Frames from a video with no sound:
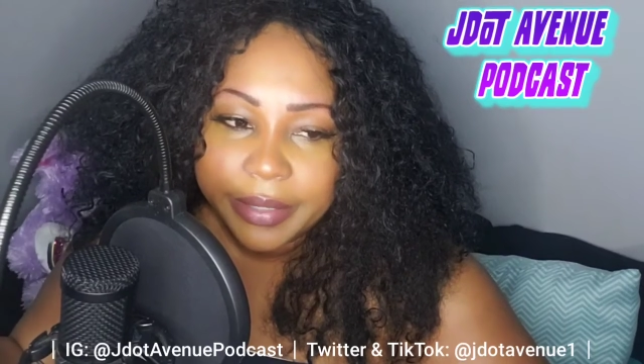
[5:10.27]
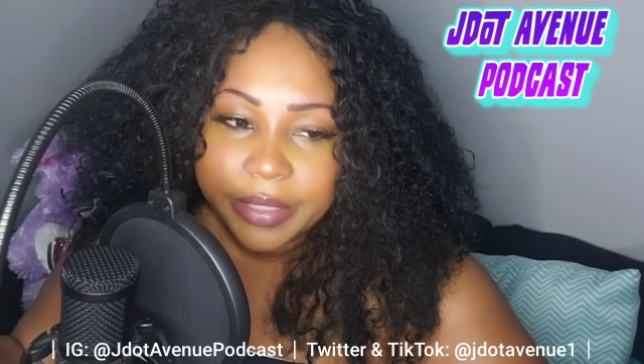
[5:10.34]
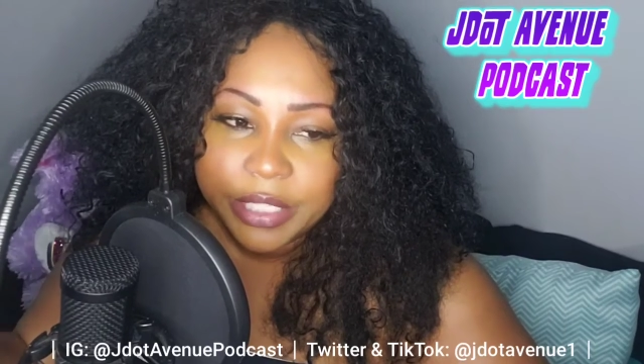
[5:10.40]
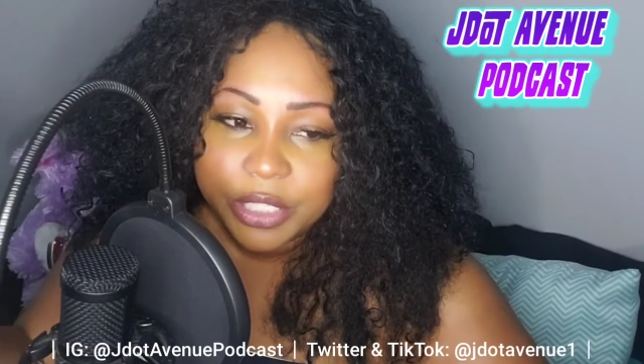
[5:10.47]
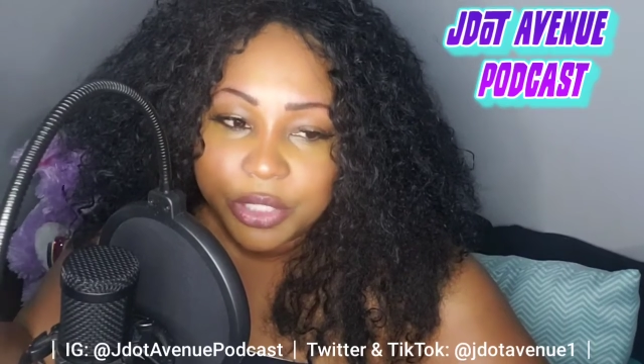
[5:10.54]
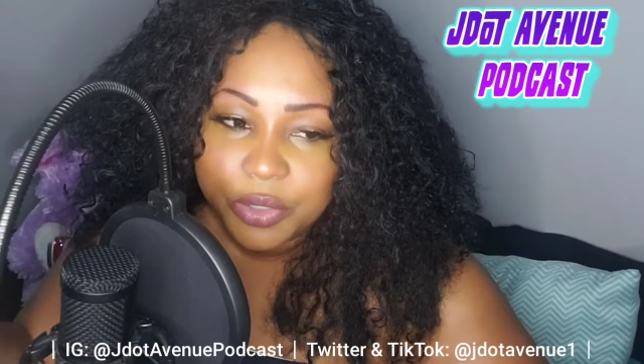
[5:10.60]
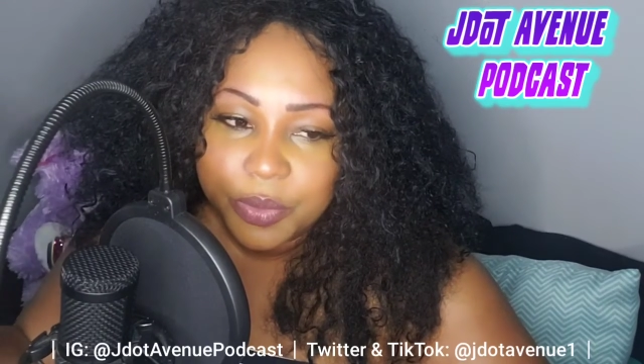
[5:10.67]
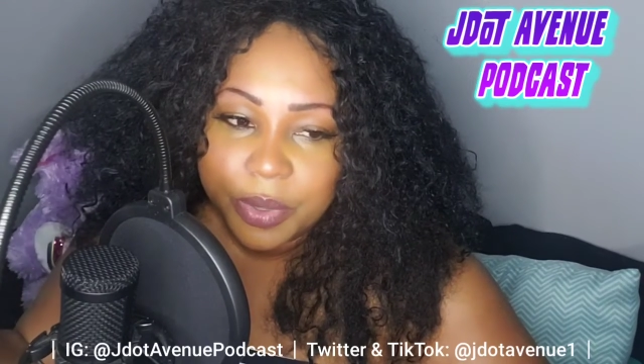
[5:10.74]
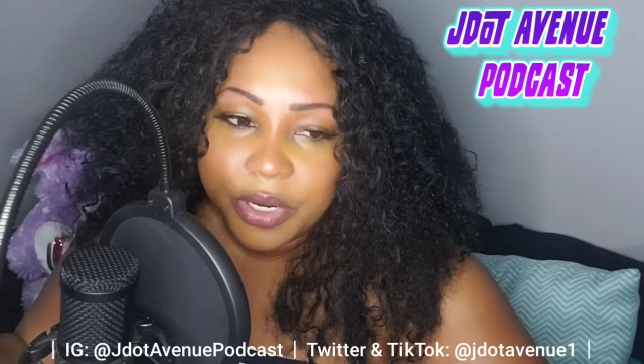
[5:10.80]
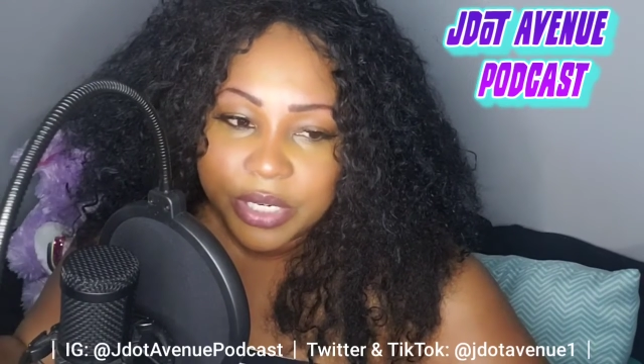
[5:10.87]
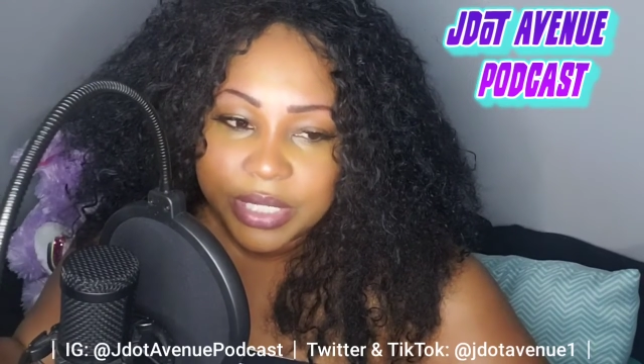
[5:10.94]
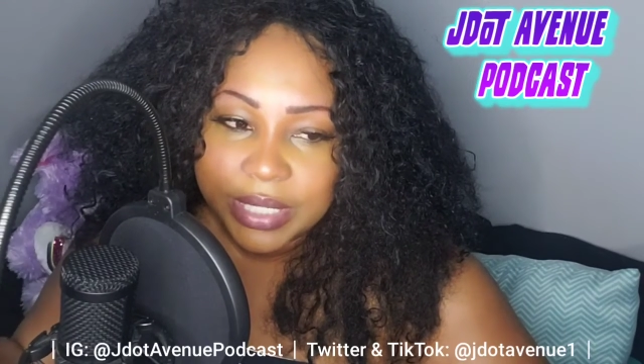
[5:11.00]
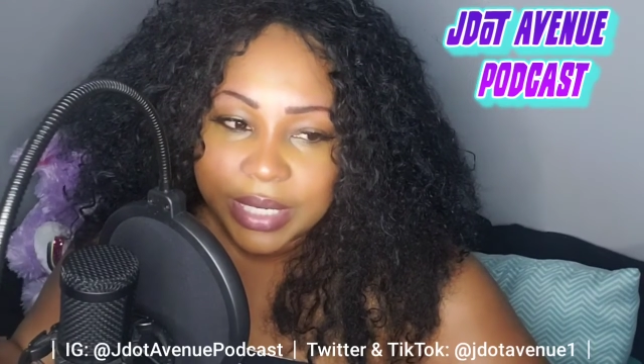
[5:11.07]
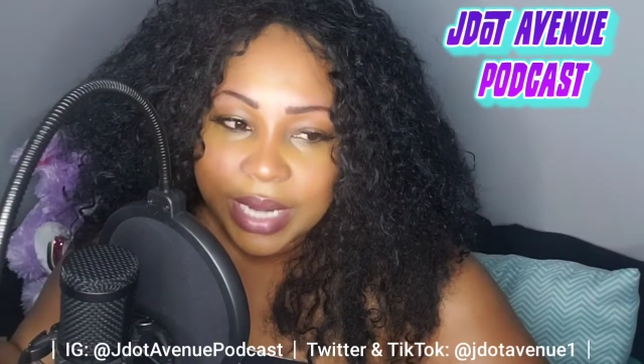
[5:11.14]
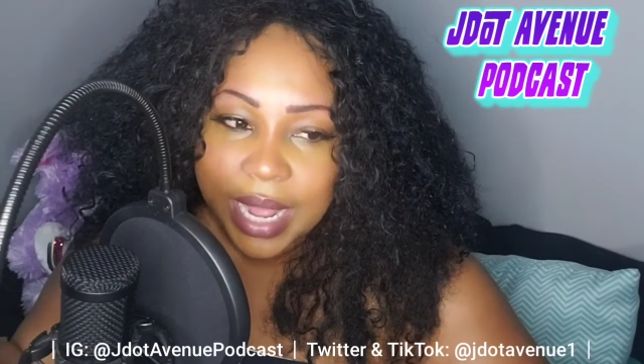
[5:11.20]
this new
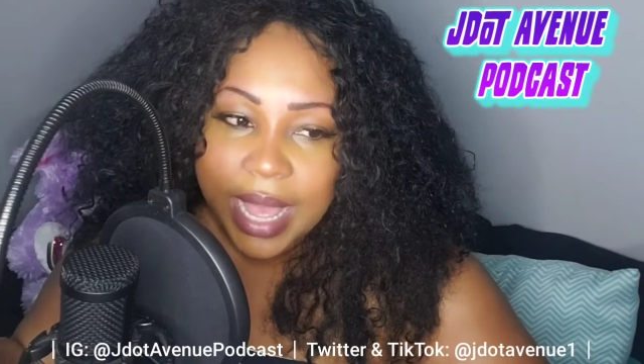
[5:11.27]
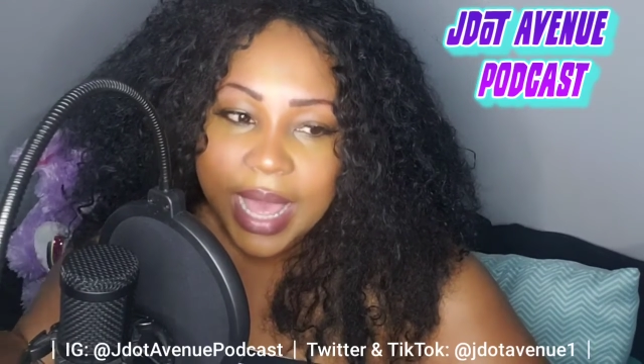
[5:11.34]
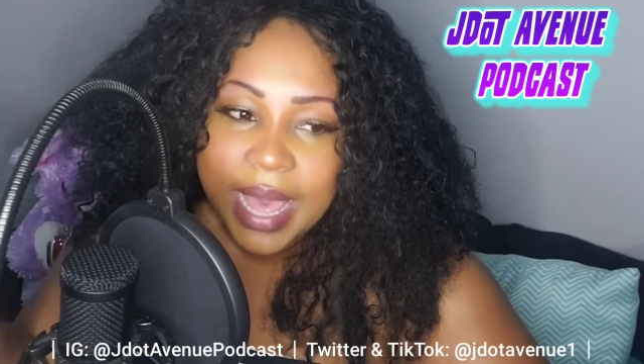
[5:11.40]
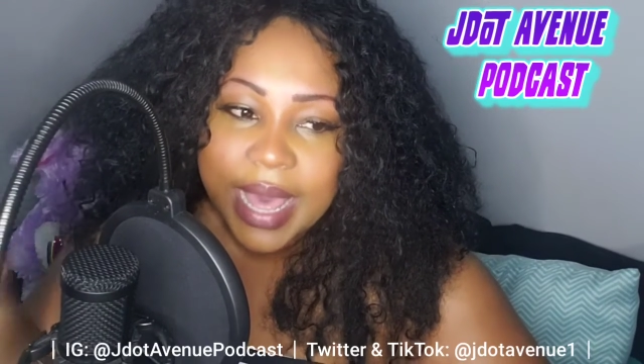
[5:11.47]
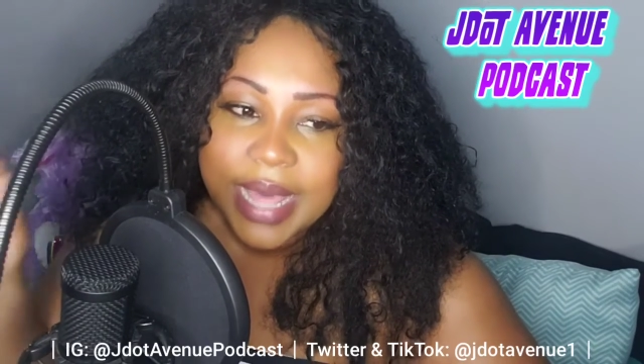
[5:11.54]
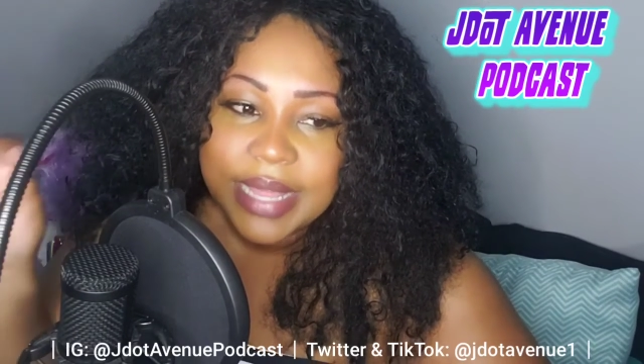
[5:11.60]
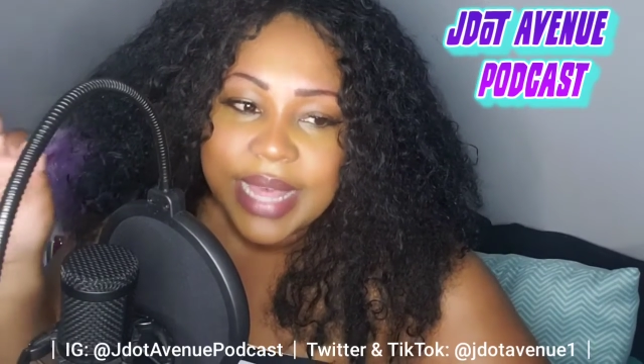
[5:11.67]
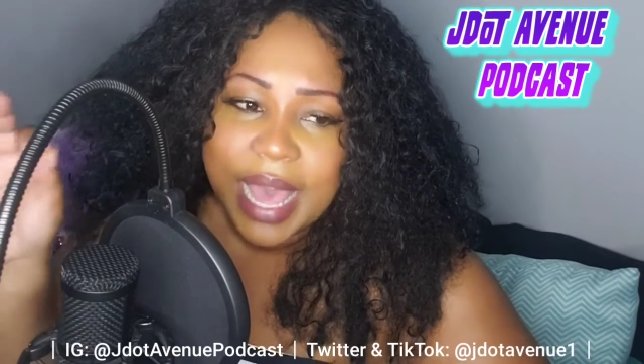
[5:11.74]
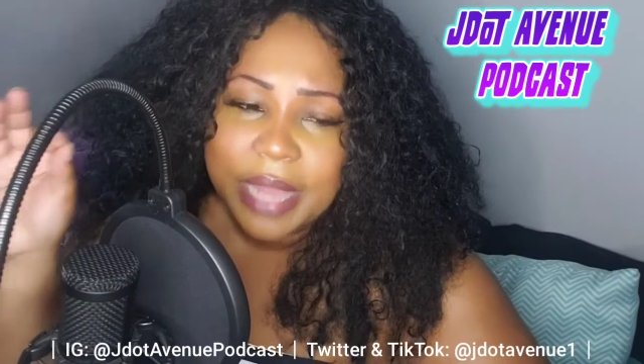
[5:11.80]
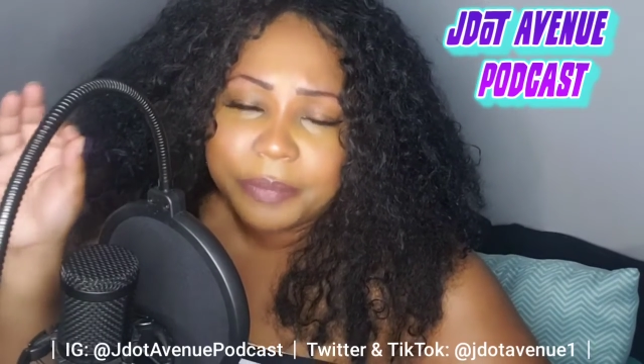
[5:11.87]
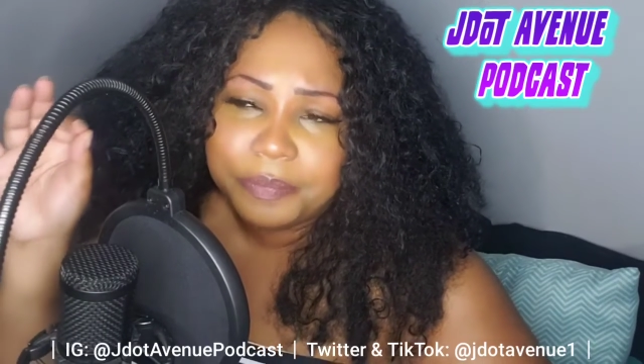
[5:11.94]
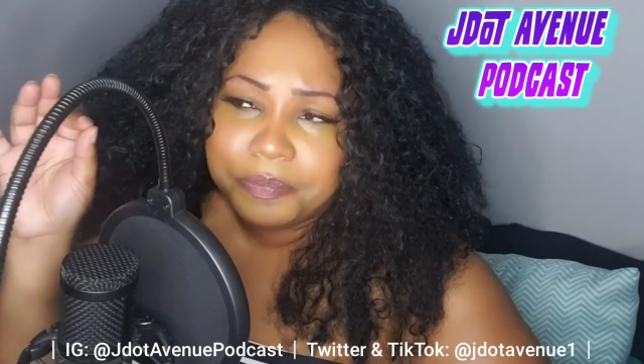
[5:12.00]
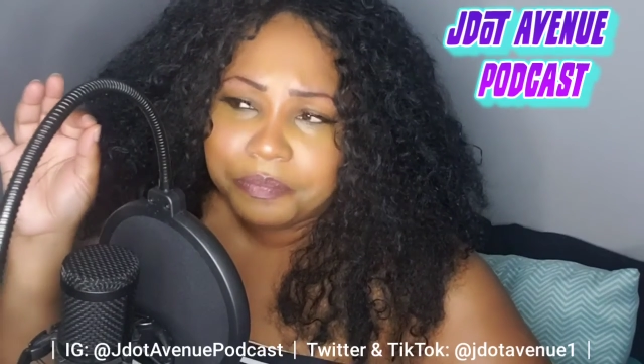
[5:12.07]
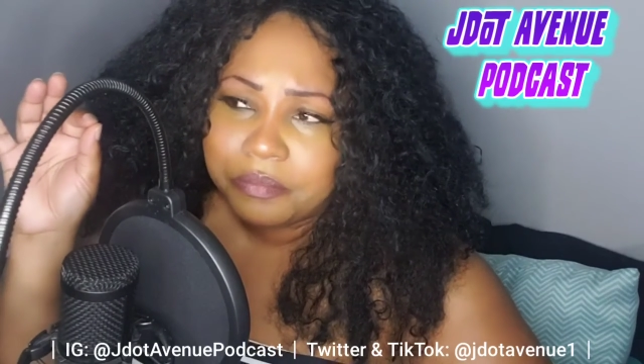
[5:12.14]
person, that,